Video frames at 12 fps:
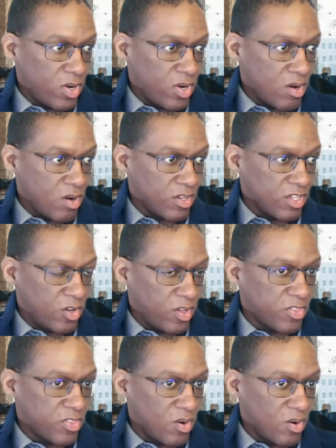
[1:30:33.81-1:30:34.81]
Where,
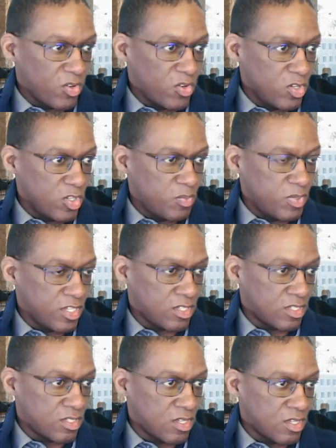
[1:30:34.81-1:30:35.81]
like there could
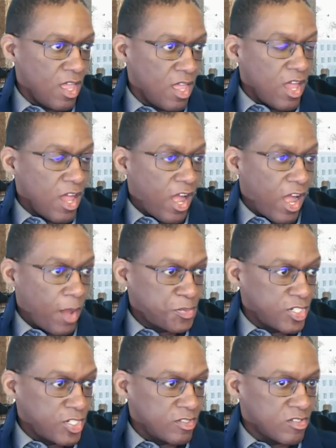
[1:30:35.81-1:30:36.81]
be
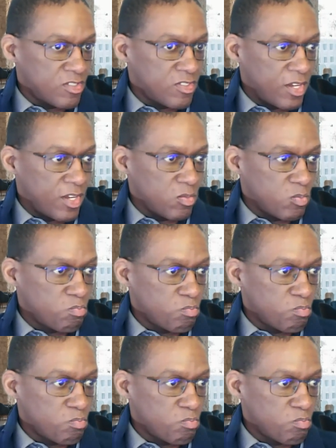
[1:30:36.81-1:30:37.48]
options that